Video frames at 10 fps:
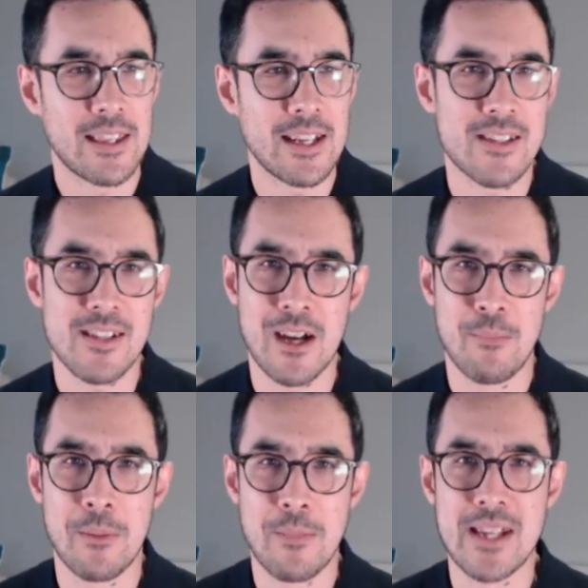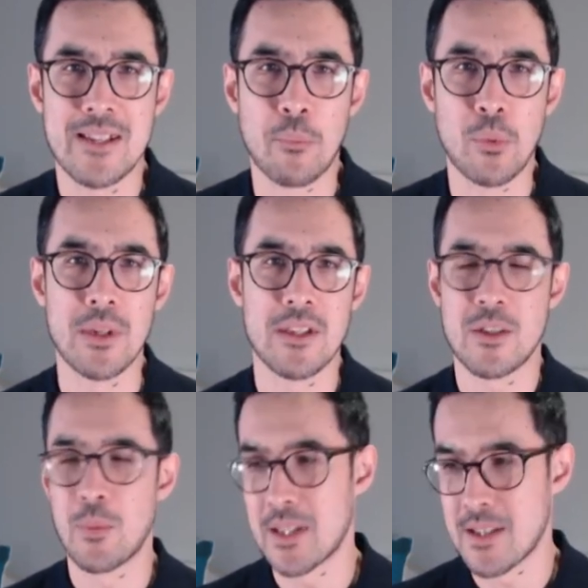think there's a couple of basic points
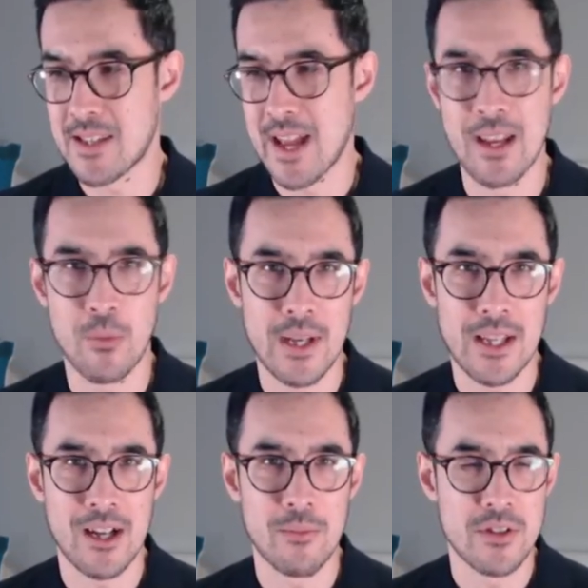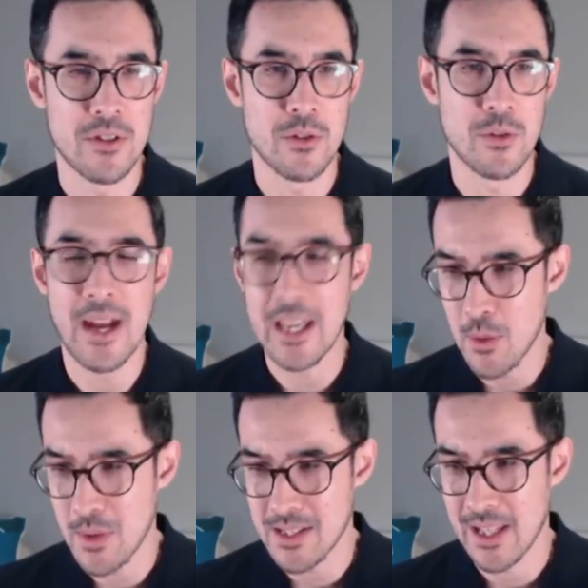to understand when it comes to a
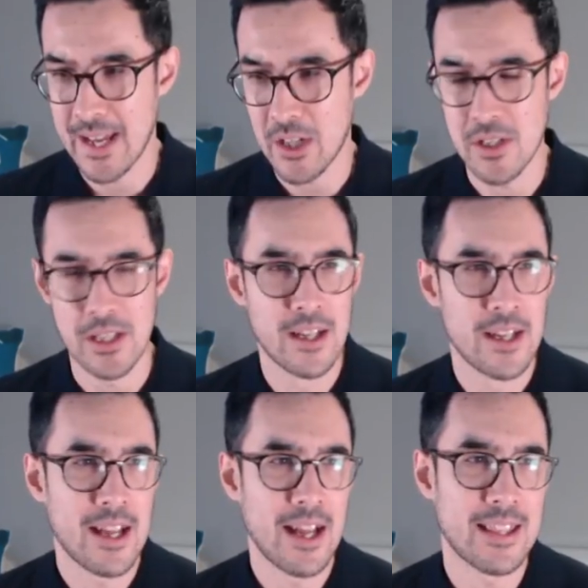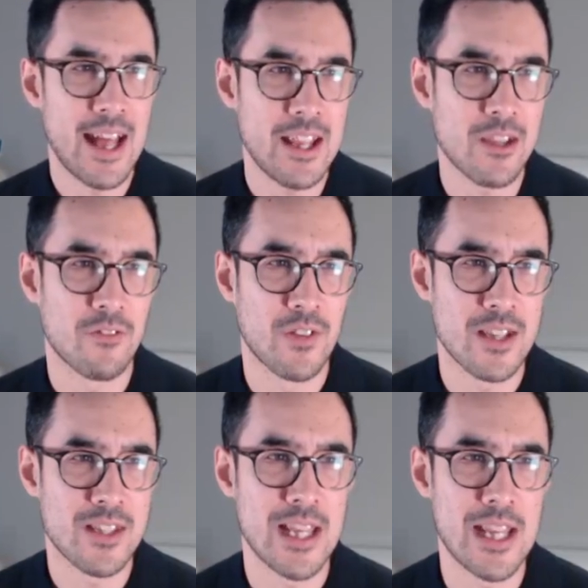U S election. And that is
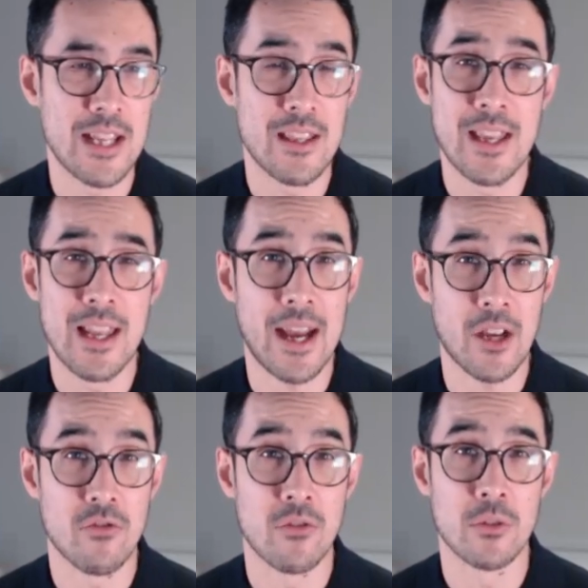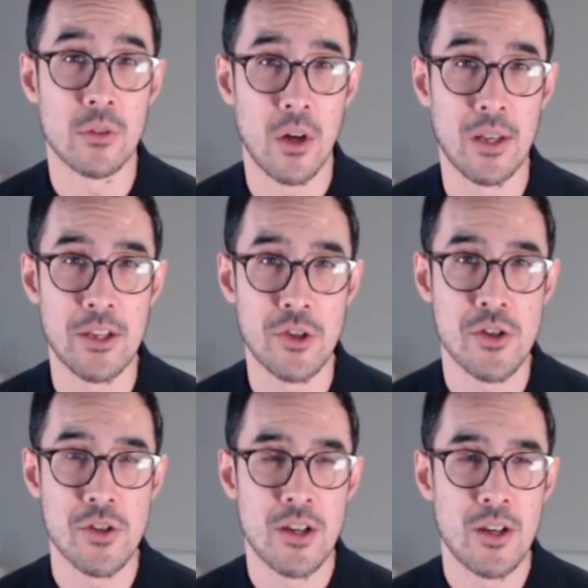firstly, the Electoral
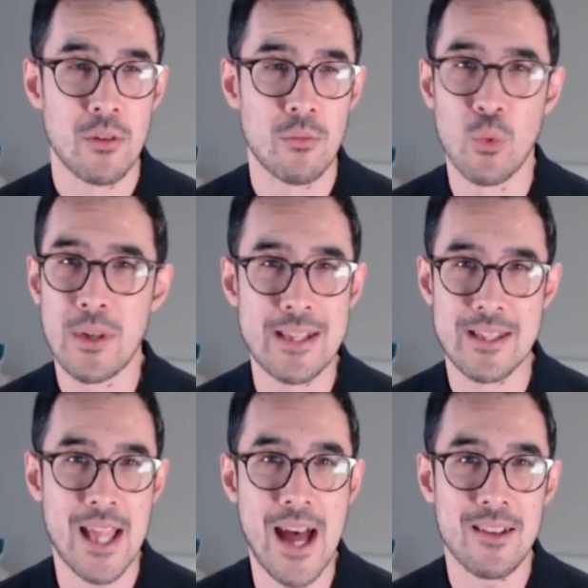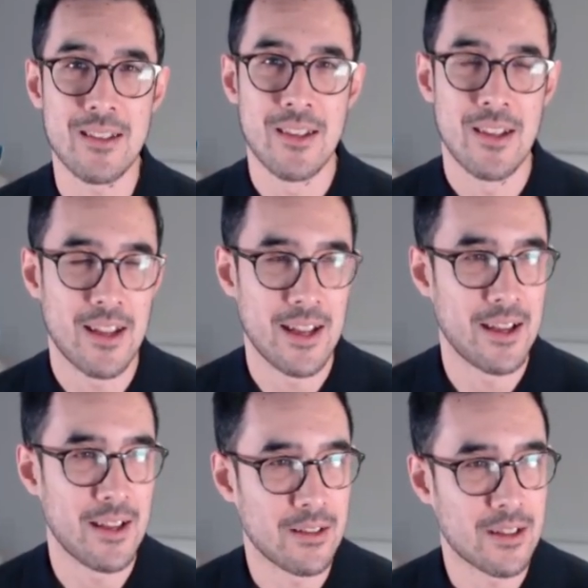College. What is that?
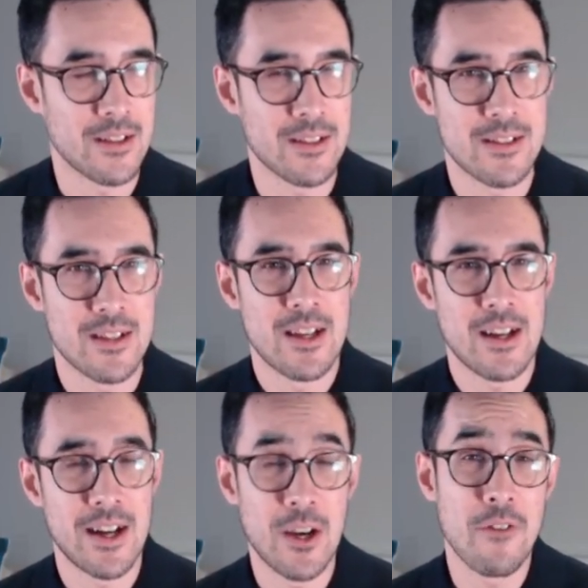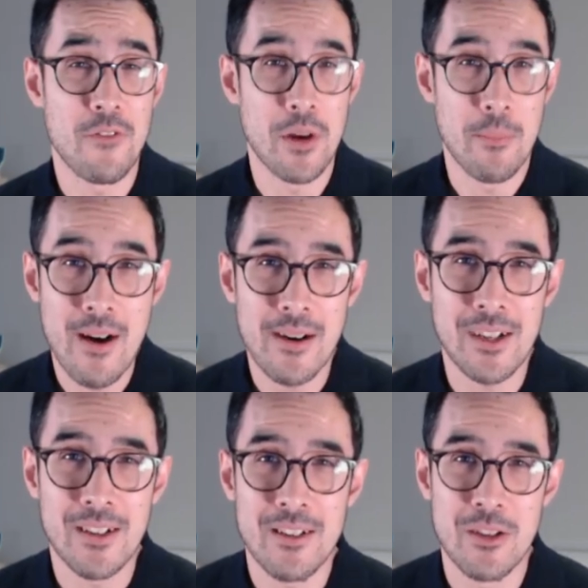Because uh, I know if you're in
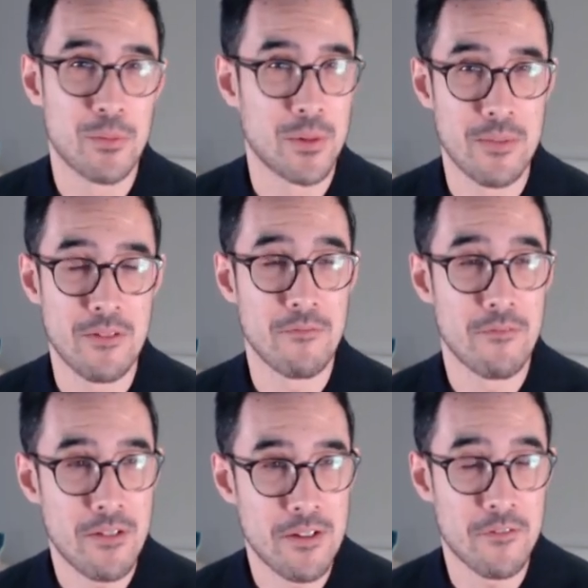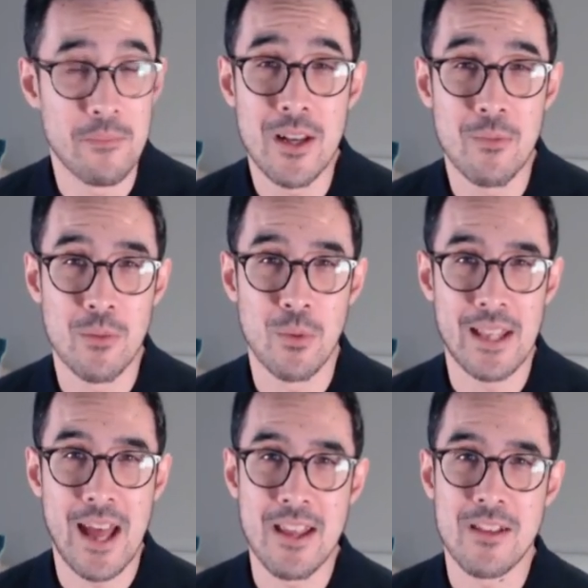America, you'll probably be very familiar with what
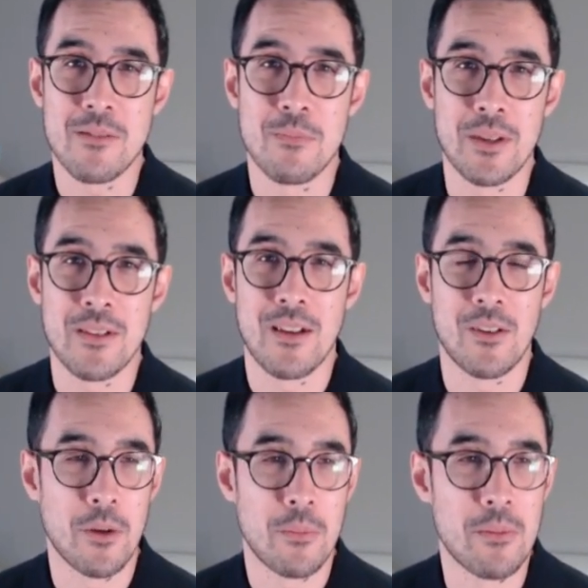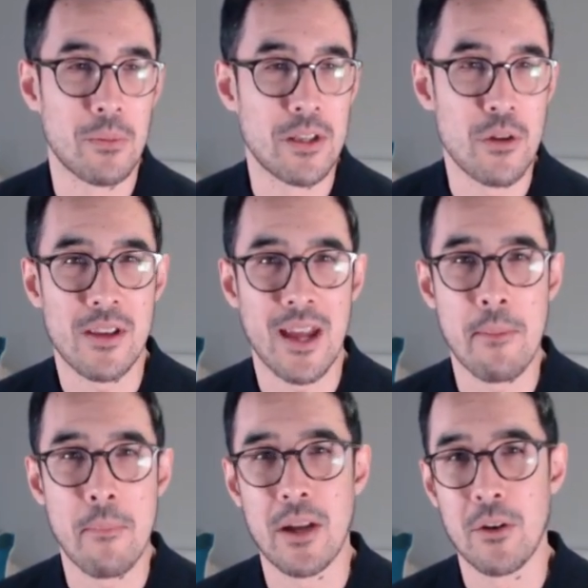that is, but a lot of people in the U
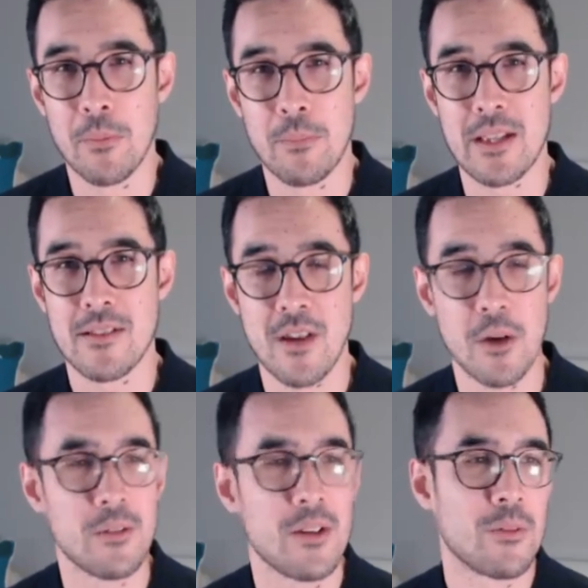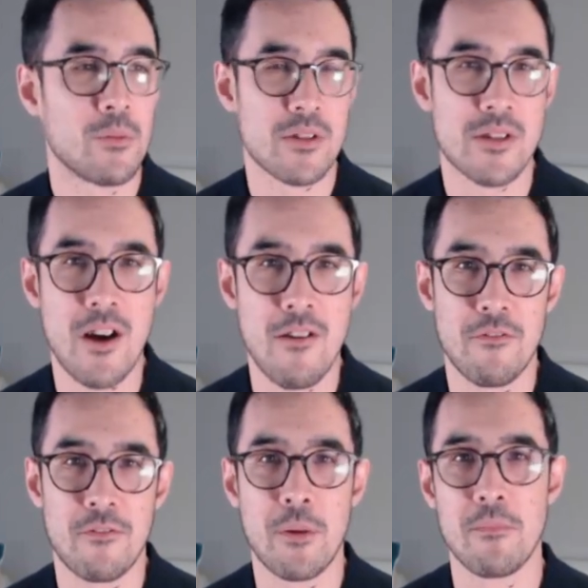K might not be. So we'll
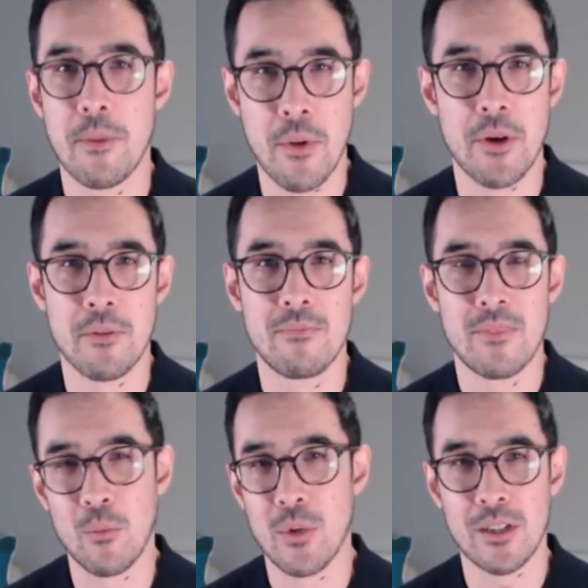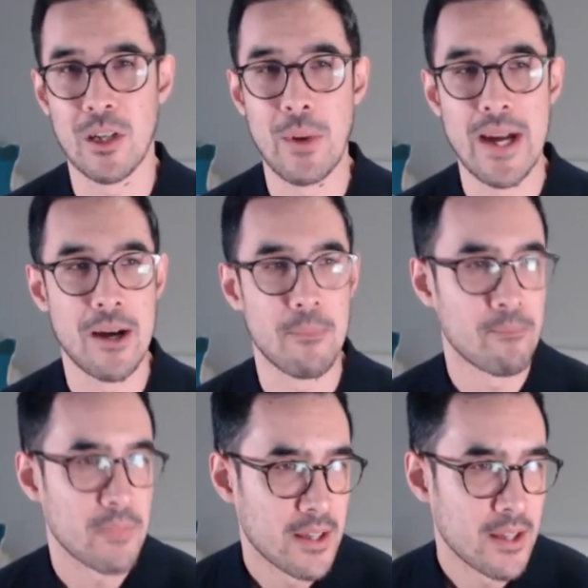start from the bottom and work our way
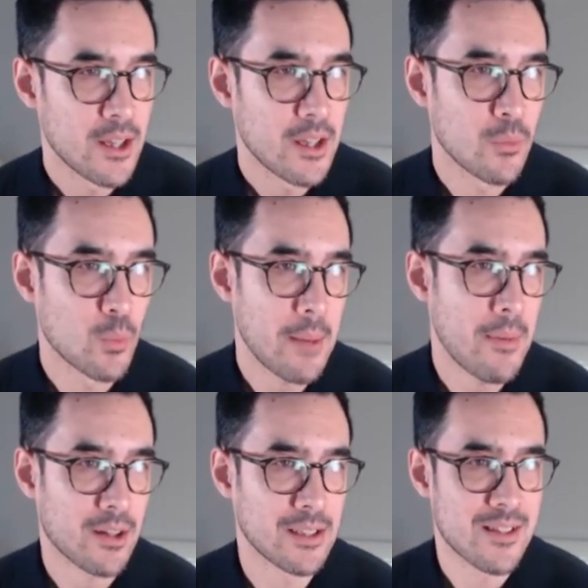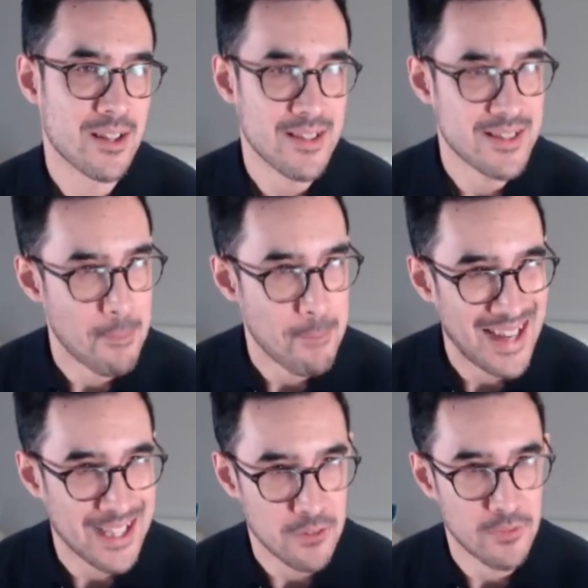up. When Americans cast their ballots